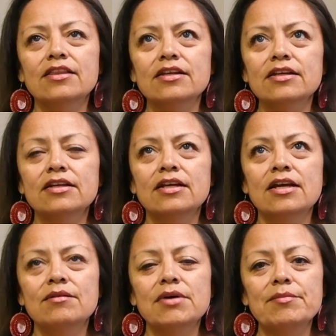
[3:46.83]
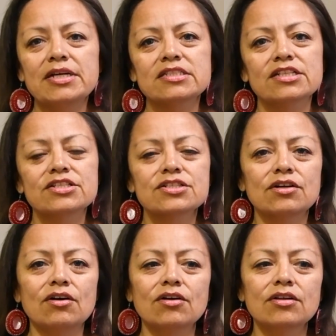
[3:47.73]
think my message to
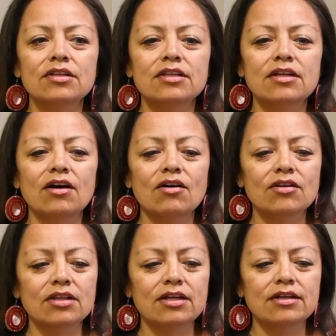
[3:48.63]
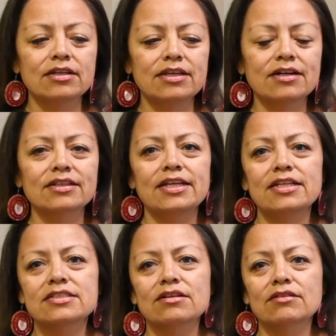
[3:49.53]
all young
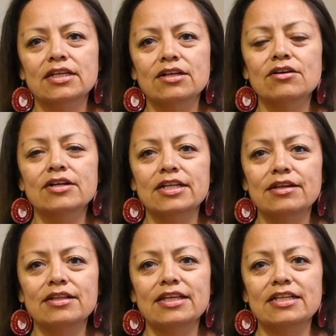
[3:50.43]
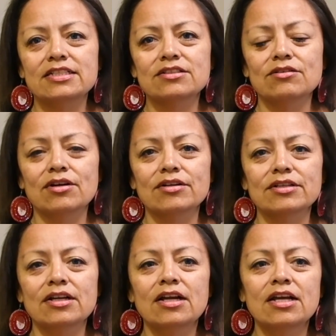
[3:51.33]
ladies out there, or any ladies who are
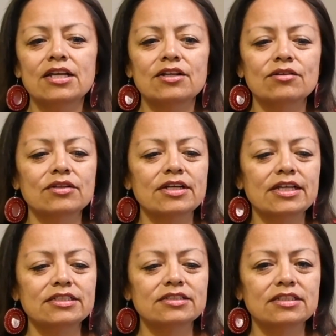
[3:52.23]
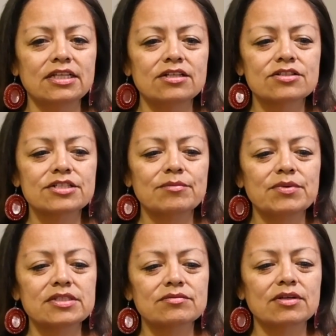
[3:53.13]
looking to leadership
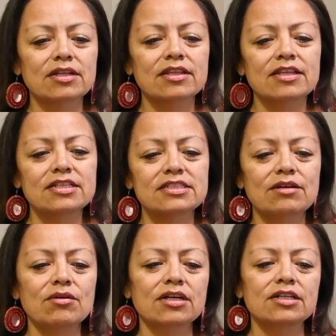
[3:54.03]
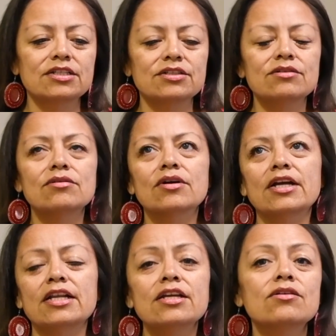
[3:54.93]
as one of the things they want to do, or
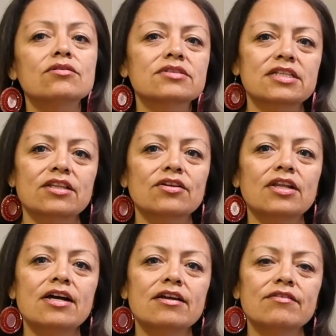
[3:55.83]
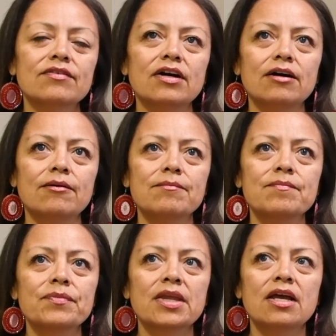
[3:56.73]
any goals in their life,
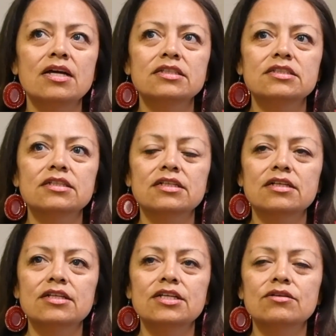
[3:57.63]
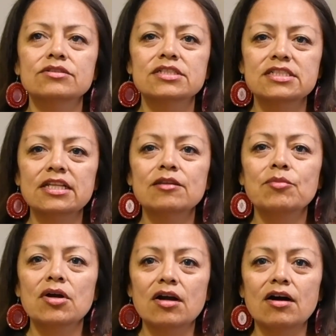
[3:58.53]
to just set the
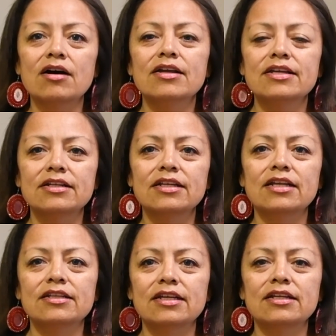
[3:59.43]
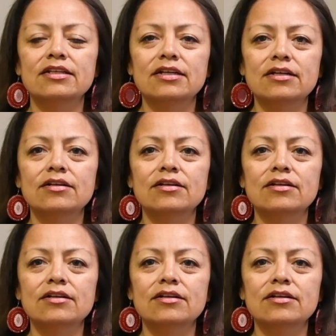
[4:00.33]
bar high and then